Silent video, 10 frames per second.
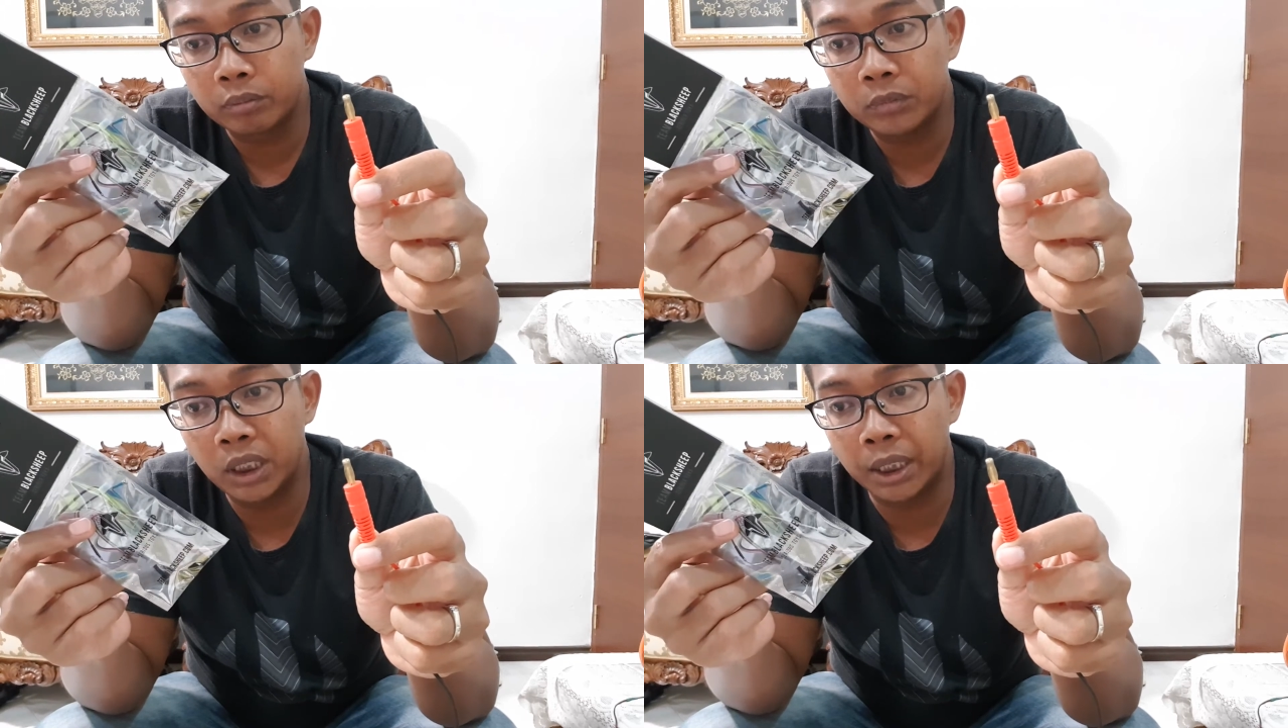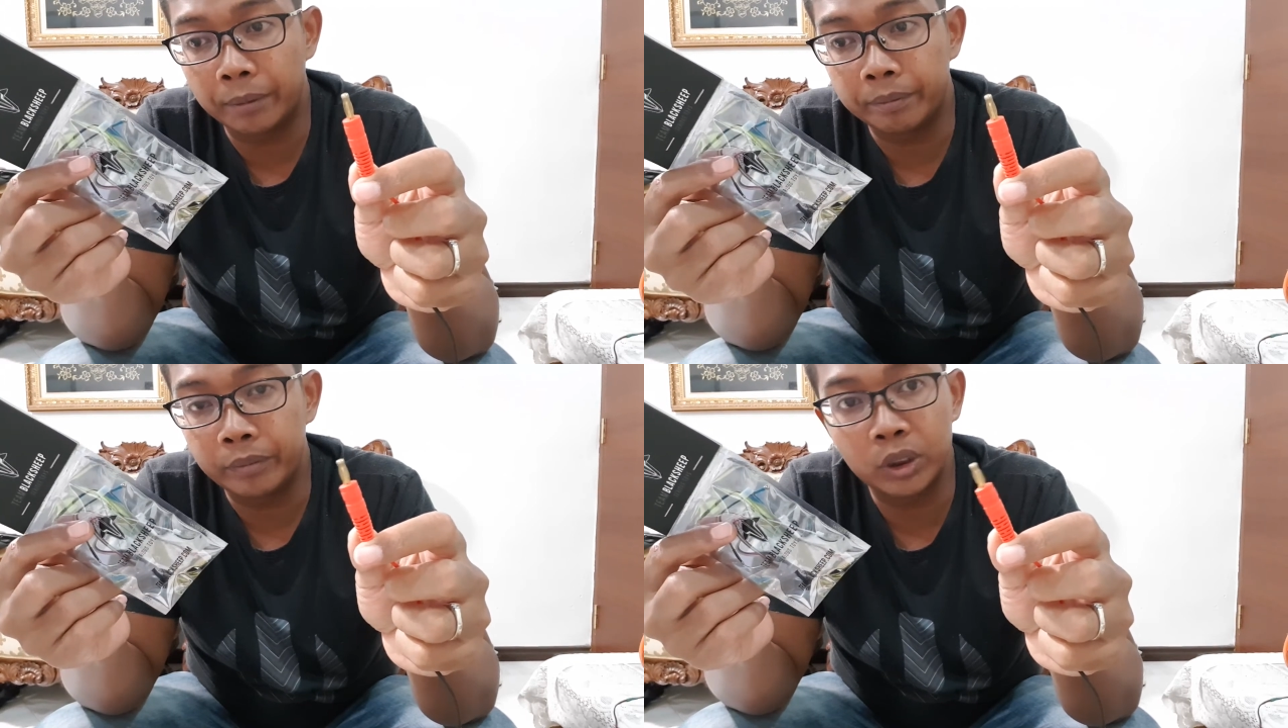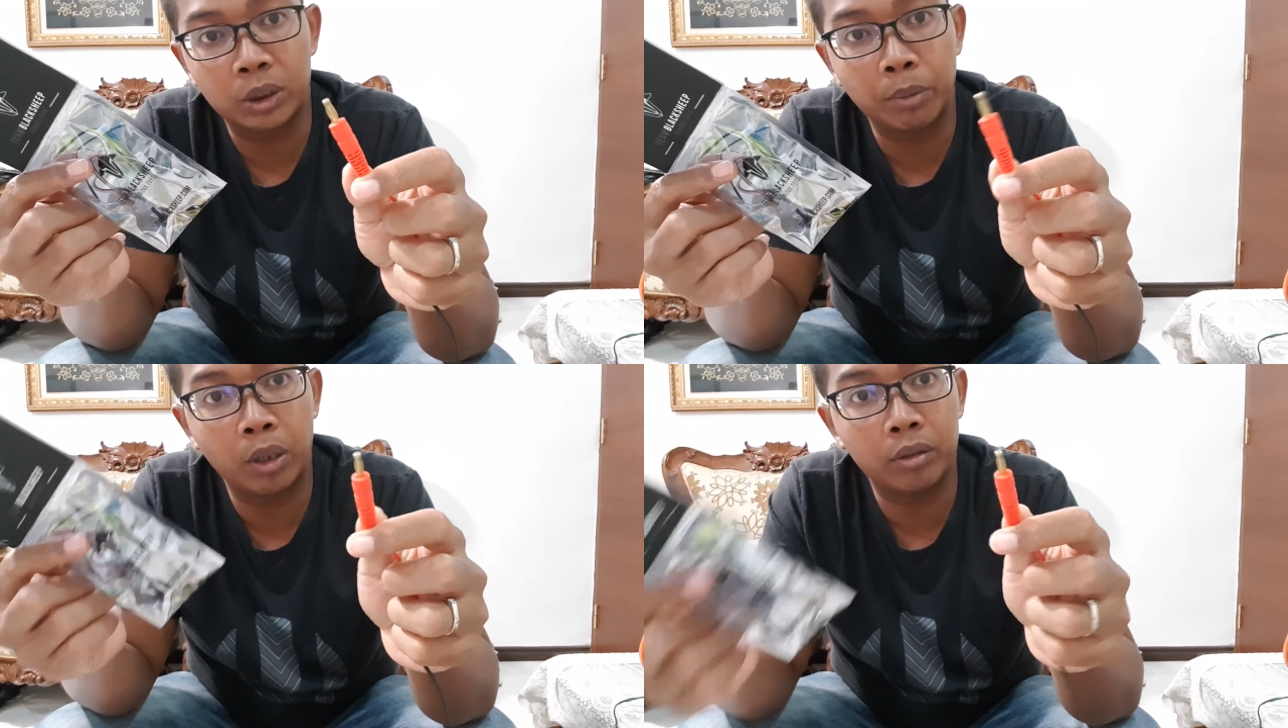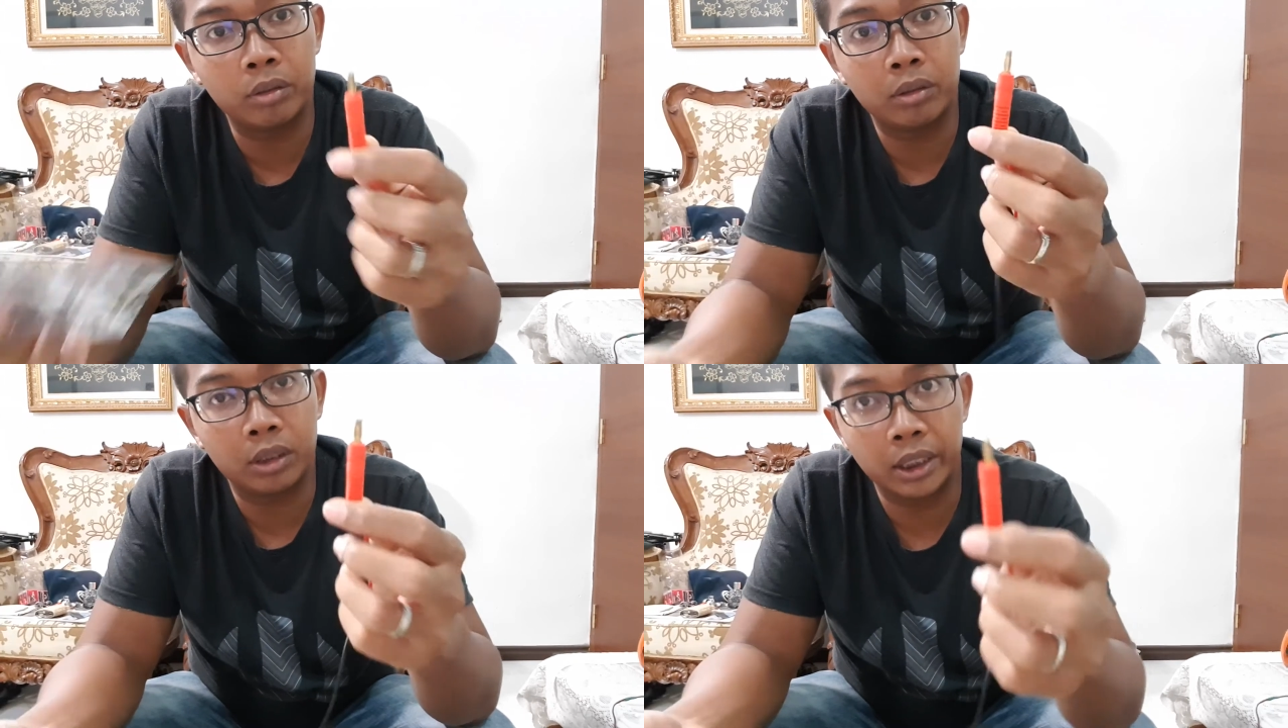yeah, it's about
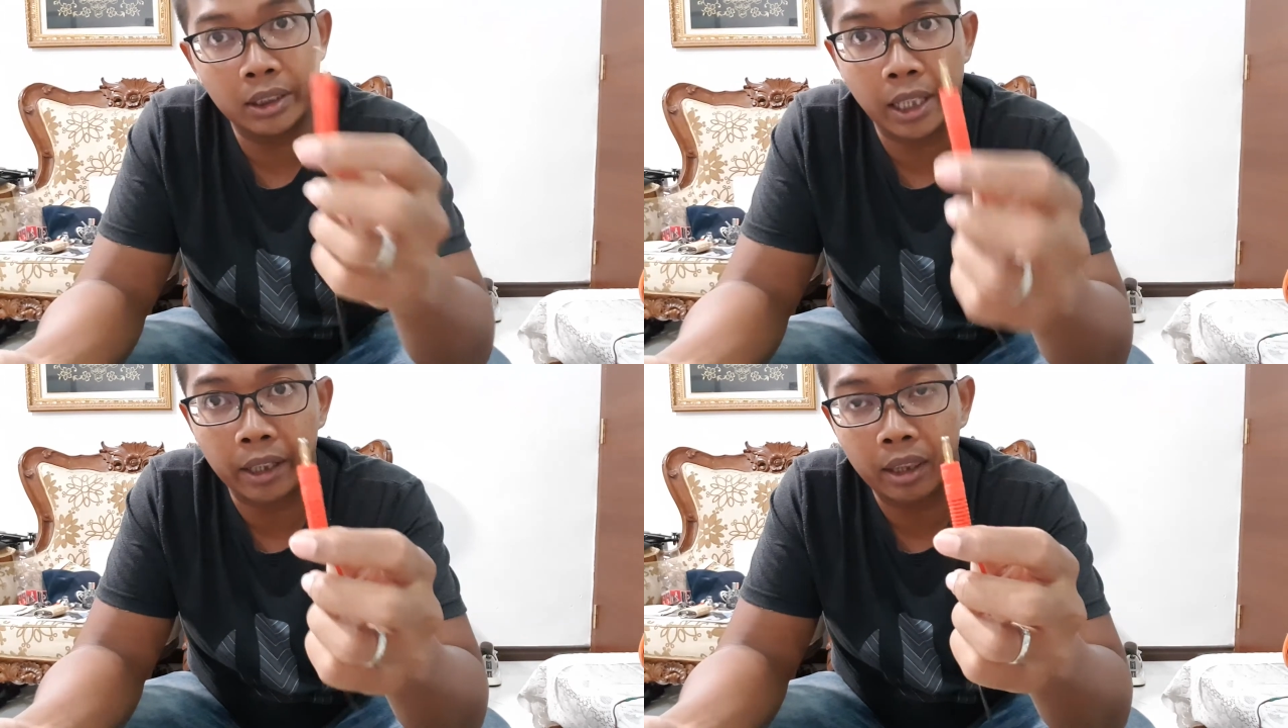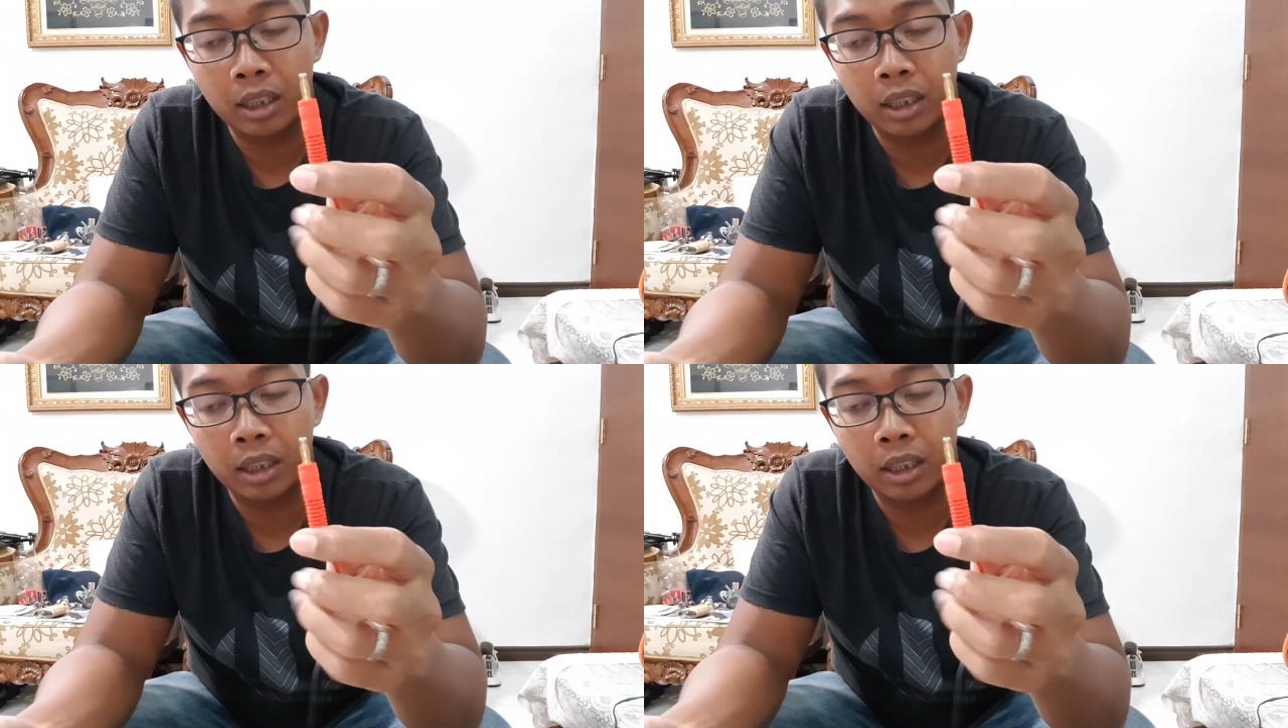this length.